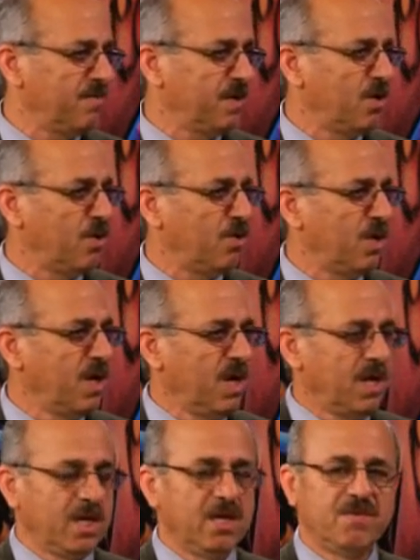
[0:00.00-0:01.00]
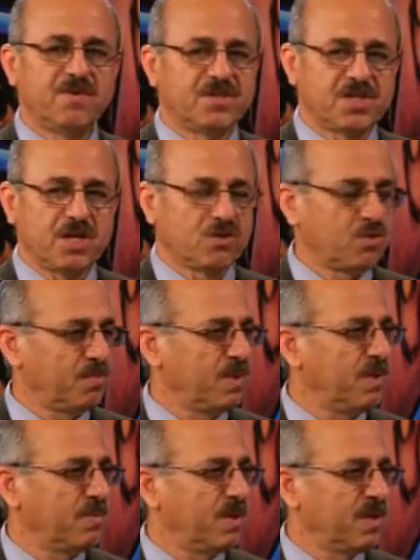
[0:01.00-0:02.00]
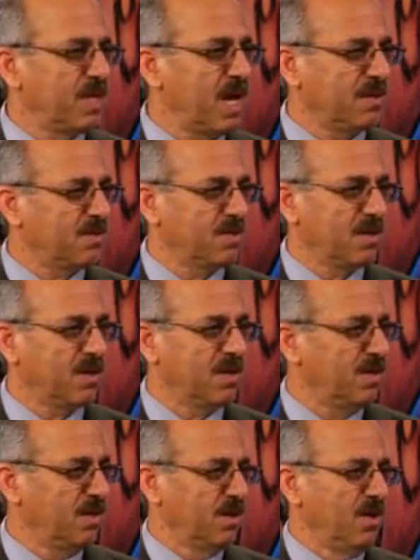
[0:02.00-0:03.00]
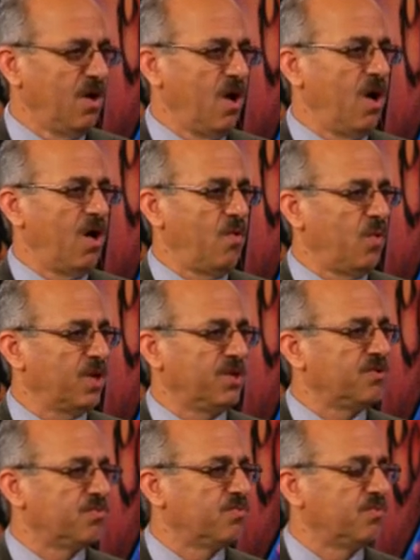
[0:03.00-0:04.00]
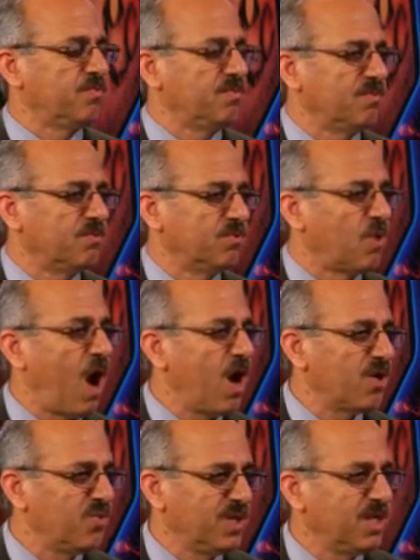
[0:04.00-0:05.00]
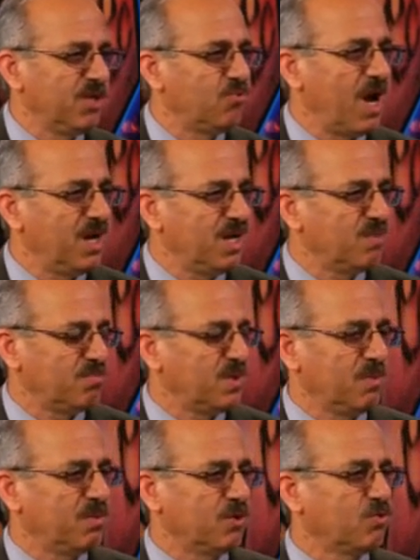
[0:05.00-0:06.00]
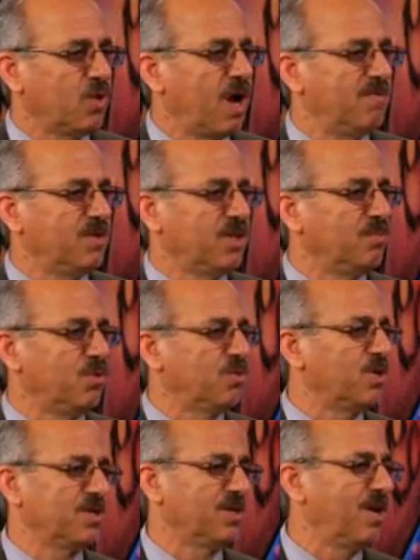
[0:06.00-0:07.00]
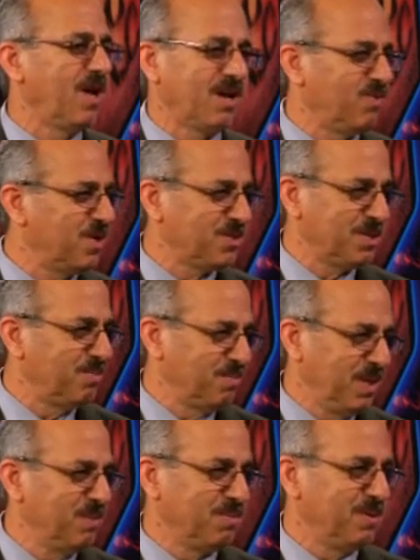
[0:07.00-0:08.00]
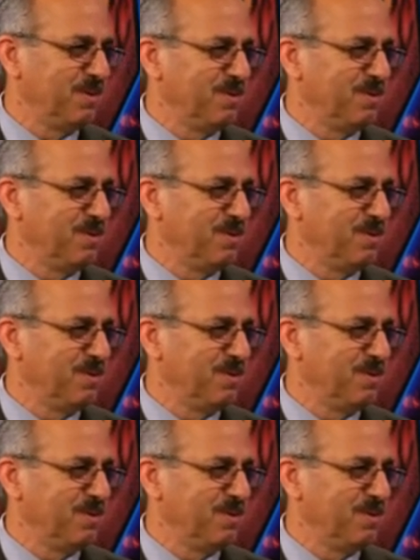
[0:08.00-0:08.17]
He even said to people that what is wrong with Iranian people to have a democracy like Western people.